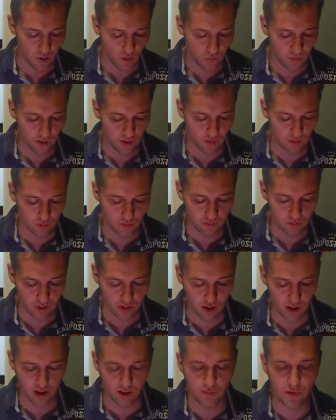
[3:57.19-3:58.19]
Well,
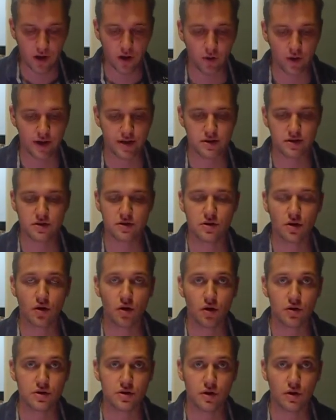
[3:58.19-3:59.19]
amino acids are
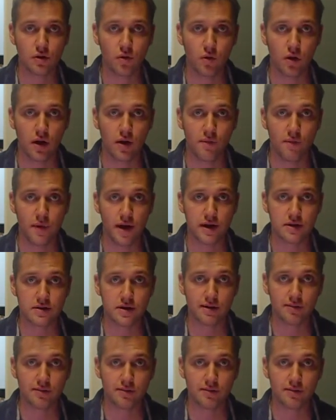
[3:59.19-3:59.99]
also what makes